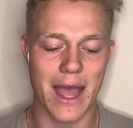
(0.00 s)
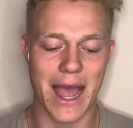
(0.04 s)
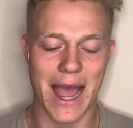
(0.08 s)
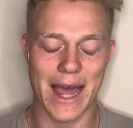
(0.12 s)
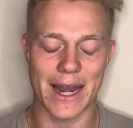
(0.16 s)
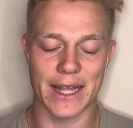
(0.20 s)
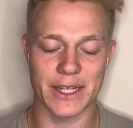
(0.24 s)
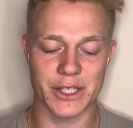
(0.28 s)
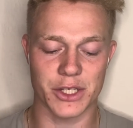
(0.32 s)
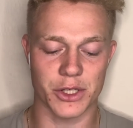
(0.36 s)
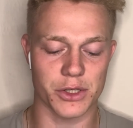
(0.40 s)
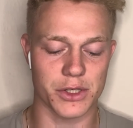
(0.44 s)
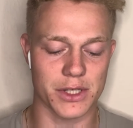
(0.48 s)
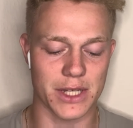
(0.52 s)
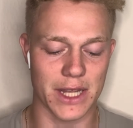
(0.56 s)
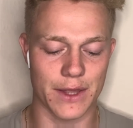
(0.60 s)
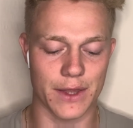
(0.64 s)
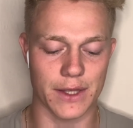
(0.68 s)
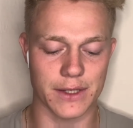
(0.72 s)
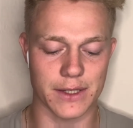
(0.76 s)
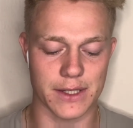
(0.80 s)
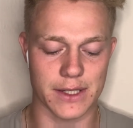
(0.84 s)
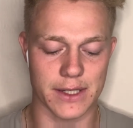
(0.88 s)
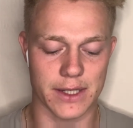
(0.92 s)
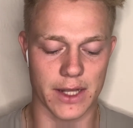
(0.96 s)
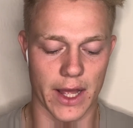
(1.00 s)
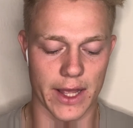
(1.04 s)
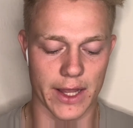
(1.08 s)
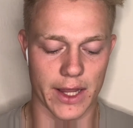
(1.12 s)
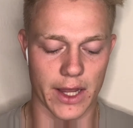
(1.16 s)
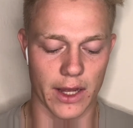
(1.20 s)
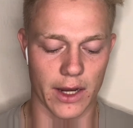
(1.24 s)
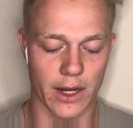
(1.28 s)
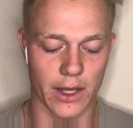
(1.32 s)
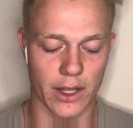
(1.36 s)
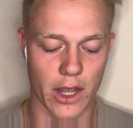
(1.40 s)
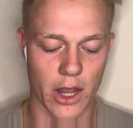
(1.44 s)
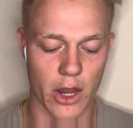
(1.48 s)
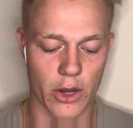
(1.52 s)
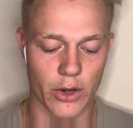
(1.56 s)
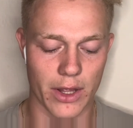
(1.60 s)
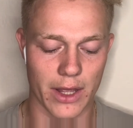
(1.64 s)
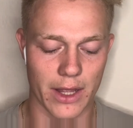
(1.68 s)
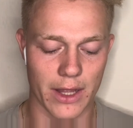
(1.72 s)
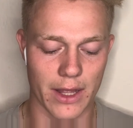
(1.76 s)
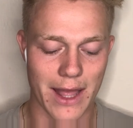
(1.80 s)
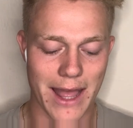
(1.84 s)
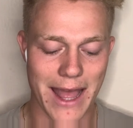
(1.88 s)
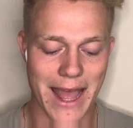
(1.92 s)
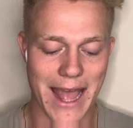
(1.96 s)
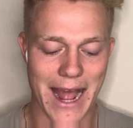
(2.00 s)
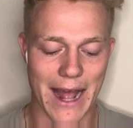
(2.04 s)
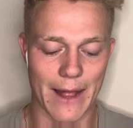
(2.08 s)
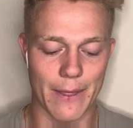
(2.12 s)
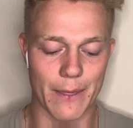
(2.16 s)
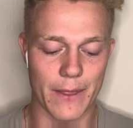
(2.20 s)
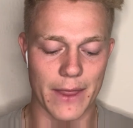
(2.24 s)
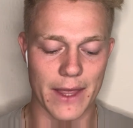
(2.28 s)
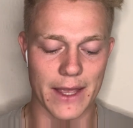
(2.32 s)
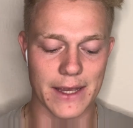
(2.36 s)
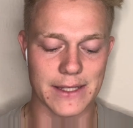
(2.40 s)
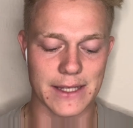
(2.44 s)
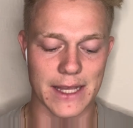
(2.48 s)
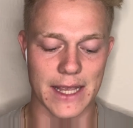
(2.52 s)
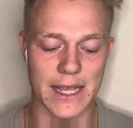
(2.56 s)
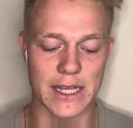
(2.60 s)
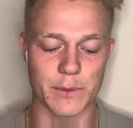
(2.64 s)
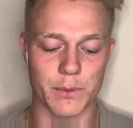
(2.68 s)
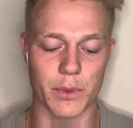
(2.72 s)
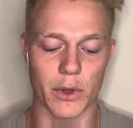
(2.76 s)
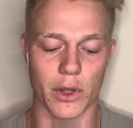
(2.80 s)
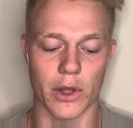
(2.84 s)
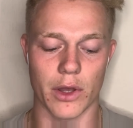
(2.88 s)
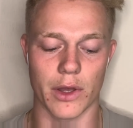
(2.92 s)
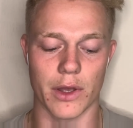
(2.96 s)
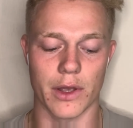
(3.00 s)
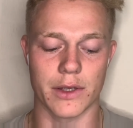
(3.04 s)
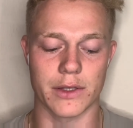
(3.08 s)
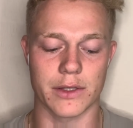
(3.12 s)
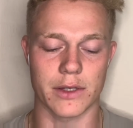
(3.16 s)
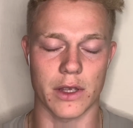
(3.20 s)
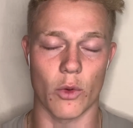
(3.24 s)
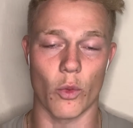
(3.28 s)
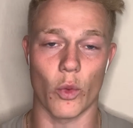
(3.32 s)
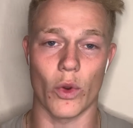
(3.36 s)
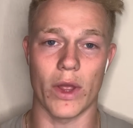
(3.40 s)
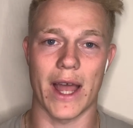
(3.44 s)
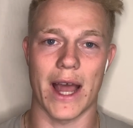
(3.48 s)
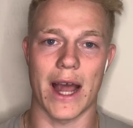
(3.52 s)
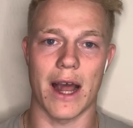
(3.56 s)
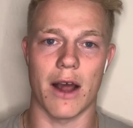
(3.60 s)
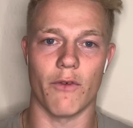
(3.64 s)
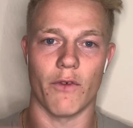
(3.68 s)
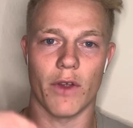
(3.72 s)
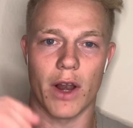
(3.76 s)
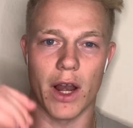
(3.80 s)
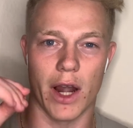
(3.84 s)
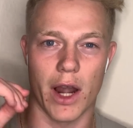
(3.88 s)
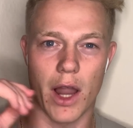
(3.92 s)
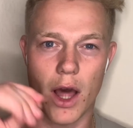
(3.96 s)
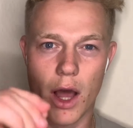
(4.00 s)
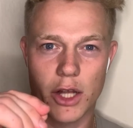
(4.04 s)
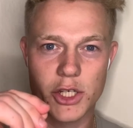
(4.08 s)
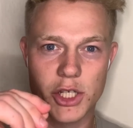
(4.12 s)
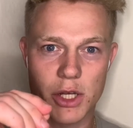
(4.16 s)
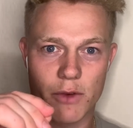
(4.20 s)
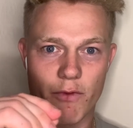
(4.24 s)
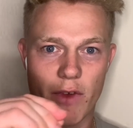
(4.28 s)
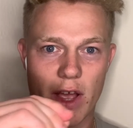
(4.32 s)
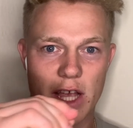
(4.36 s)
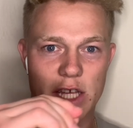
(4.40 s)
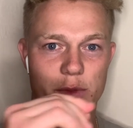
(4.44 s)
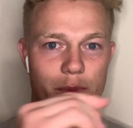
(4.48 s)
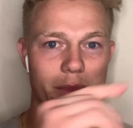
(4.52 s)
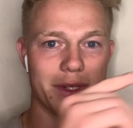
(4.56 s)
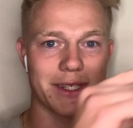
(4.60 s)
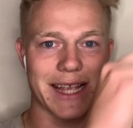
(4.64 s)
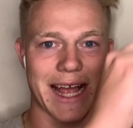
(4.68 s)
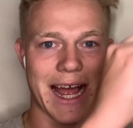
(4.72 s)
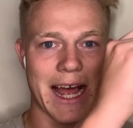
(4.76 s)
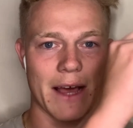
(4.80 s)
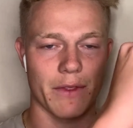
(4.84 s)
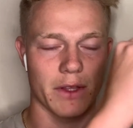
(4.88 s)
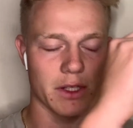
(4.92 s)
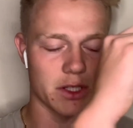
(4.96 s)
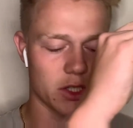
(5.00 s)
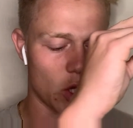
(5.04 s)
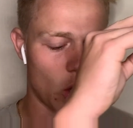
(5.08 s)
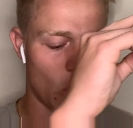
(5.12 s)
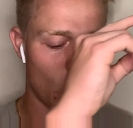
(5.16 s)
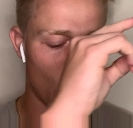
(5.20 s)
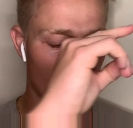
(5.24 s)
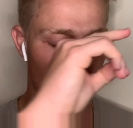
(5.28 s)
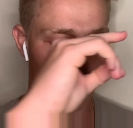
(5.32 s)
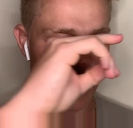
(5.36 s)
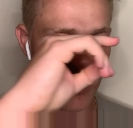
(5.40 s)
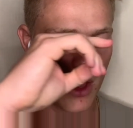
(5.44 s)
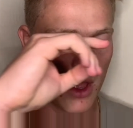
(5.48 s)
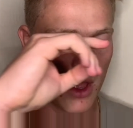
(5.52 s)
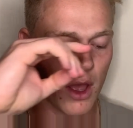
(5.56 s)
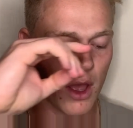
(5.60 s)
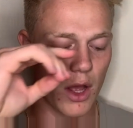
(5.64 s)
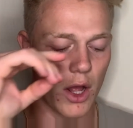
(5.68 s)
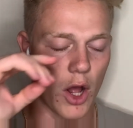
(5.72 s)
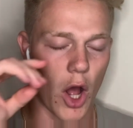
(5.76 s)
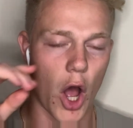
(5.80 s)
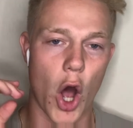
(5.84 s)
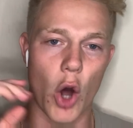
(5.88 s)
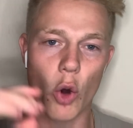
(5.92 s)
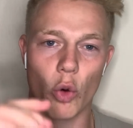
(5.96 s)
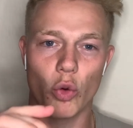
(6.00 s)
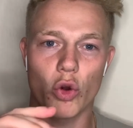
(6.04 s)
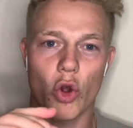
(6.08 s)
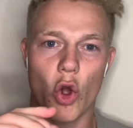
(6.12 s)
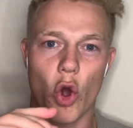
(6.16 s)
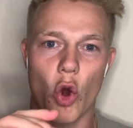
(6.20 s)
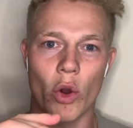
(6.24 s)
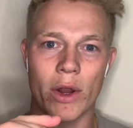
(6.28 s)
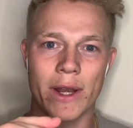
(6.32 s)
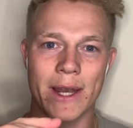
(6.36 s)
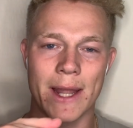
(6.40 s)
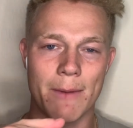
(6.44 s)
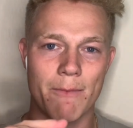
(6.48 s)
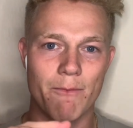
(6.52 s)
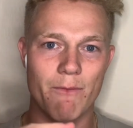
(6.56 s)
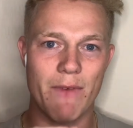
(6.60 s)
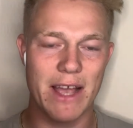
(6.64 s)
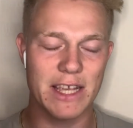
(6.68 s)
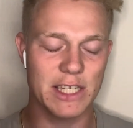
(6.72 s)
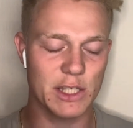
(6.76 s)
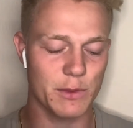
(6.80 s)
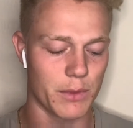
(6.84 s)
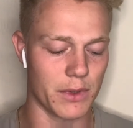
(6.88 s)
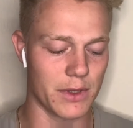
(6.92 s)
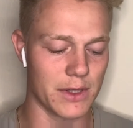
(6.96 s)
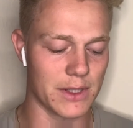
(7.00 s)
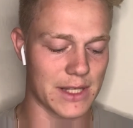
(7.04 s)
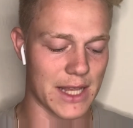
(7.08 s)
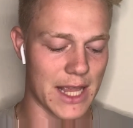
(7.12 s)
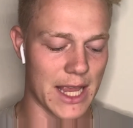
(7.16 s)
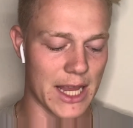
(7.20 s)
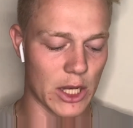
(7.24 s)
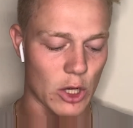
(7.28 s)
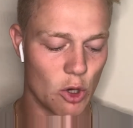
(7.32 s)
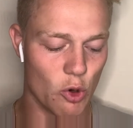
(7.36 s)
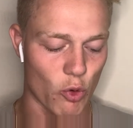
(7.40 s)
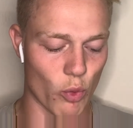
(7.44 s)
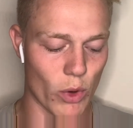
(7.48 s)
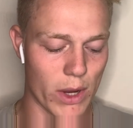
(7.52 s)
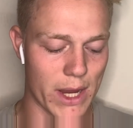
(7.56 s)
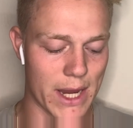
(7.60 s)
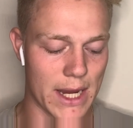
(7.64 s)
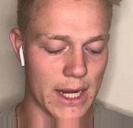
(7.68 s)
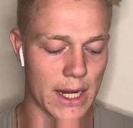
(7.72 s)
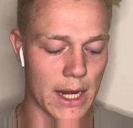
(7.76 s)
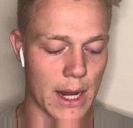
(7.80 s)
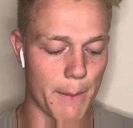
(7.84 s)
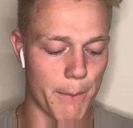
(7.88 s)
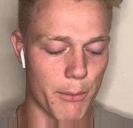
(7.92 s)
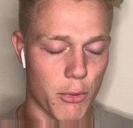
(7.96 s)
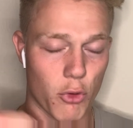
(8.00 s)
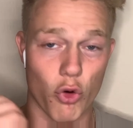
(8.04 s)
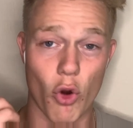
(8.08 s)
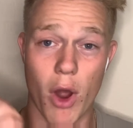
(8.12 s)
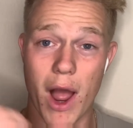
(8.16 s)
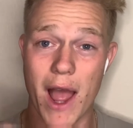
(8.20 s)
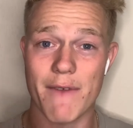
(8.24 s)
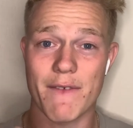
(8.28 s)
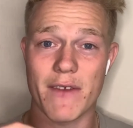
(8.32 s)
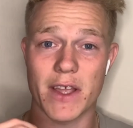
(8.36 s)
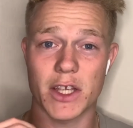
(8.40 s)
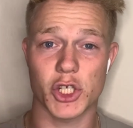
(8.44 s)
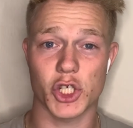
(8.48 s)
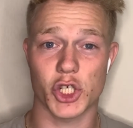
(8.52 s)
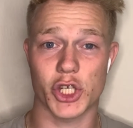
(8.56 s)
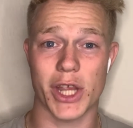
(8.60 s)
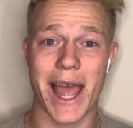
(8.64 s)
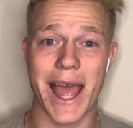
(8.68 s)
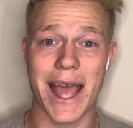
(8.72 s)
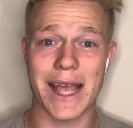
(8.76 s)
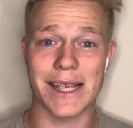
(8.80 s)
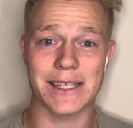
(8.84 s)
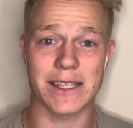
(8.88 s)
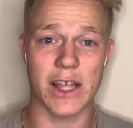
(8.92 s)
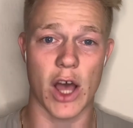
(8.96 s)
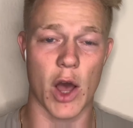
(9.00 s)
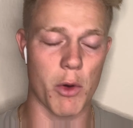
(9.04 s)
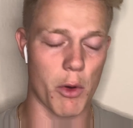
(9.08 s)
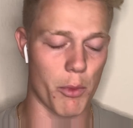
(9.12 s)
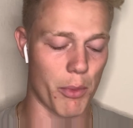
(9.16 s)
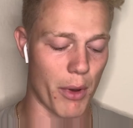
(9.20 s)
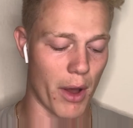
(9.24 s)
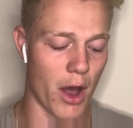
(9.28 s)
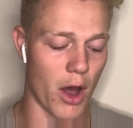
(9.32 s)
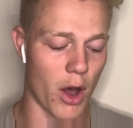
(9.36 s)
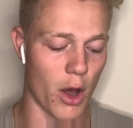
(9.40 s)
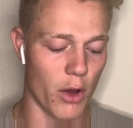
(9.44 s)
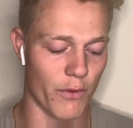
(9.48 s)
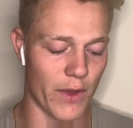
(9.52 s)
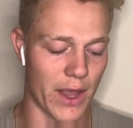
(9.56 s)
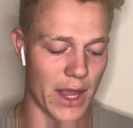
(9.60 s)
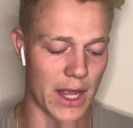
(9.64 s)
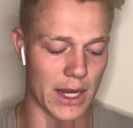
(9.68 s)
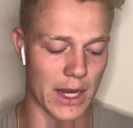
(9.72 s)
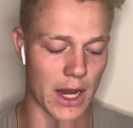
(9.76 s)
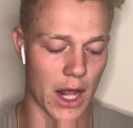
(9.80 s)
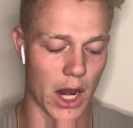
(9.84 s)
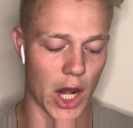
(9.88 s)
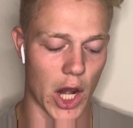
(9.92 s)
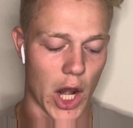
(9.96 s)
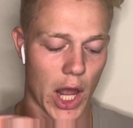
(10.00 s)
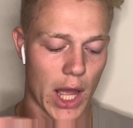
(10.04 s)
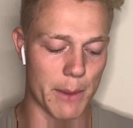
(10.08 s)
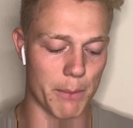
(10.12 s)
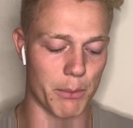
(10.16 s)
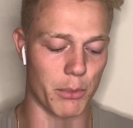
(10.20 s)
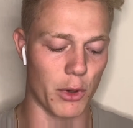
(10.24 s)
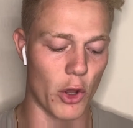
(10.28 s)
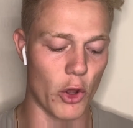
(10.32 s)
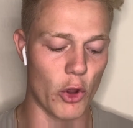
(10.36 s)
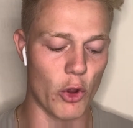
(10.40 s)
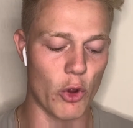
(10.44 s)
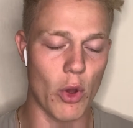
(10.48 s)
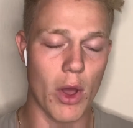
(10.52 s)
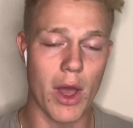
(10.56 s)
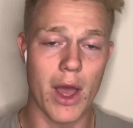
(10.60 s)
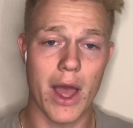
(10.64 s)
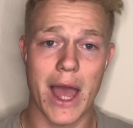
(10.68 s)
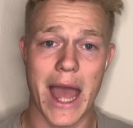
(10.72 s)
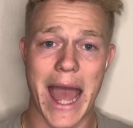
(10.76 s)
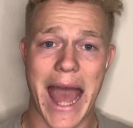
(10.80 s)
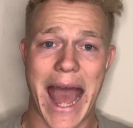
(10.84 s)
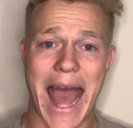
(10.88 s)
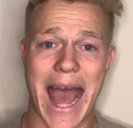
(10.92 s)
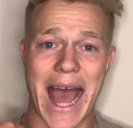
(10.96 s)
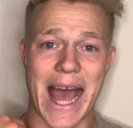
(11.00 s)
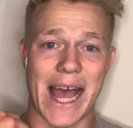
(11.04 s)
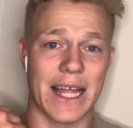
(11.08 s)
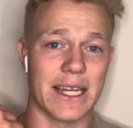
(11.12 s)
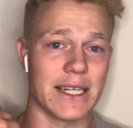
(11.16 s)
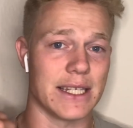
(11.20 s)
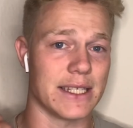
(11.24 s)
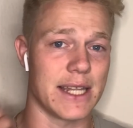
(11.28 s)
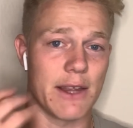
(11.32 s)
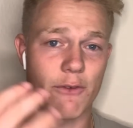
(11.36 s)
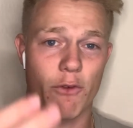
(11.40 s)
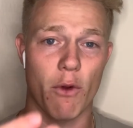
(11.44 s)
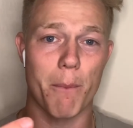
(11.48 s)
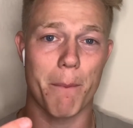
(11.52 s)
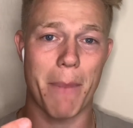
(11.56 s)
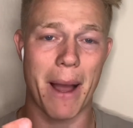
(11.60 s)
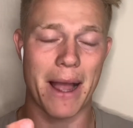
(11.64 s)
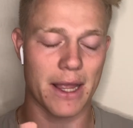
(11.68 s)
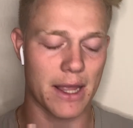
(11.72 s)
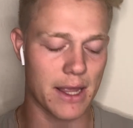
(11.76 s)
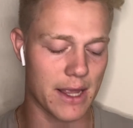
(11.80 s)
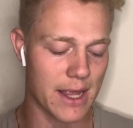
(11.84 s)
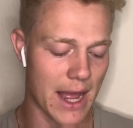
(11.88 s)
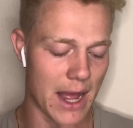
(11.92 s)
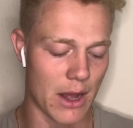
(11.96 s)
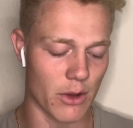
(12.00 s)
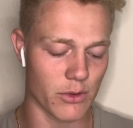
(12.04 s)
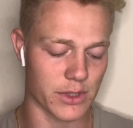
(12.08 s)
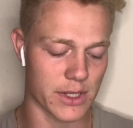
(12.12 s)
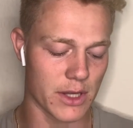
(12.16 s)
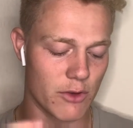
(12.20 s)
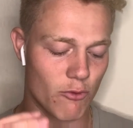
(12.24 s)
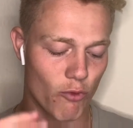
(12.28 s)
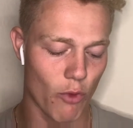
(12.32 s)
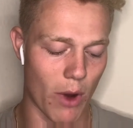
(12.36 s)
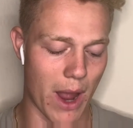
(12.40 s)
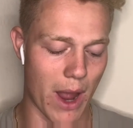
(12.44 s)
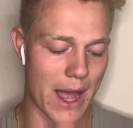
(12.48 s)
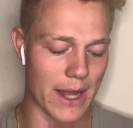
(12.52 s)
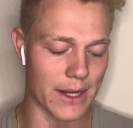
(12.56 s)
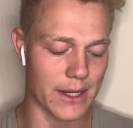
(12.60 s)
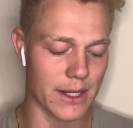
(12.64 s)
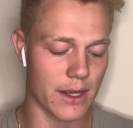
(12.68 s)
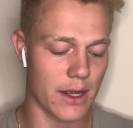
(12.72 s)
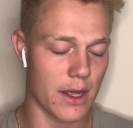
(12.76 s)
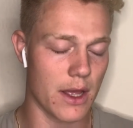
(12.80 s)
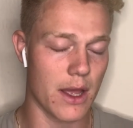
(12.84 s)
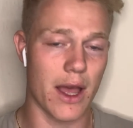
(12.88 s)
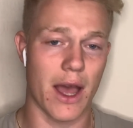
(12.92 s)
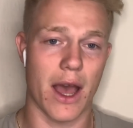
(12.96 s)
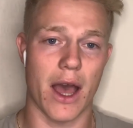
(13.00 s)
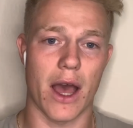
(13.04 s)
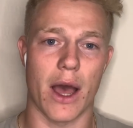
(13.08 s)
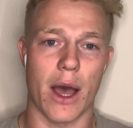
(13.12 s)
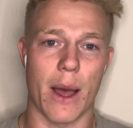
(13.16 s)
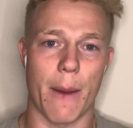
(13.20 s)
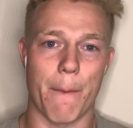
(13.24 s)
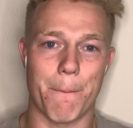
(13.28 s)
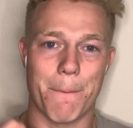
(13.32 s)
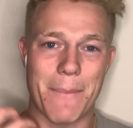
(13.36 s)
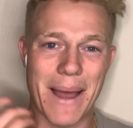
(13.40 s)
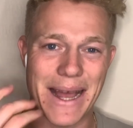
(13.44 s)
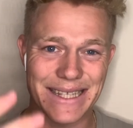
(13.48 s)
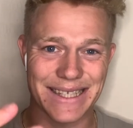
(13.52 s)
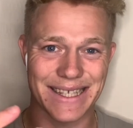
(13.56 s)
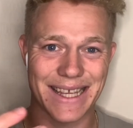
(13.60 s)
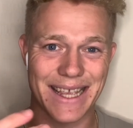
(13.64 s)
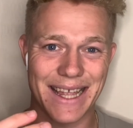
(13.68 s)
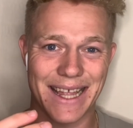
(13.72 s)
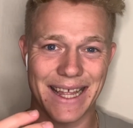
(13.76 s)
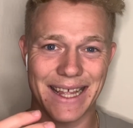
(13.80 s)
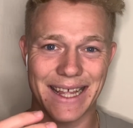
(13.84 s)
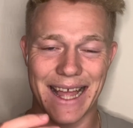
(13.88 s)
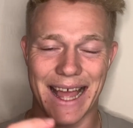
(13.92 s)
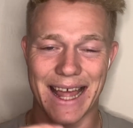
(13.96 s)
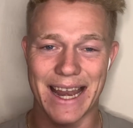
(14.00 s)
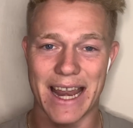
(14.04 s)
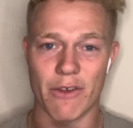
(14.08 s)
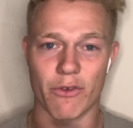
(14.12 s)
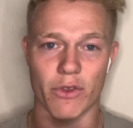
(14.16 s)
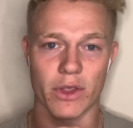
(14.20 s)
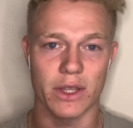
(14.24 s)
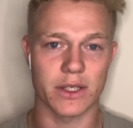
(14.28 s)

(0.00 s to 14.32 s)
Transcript: And as you can see, there's a slight color coding and this is because we have large investments at the top, altcoin investments in green, private shares that I'm a part of in light blue and different bank accounts in red uh, betting and everything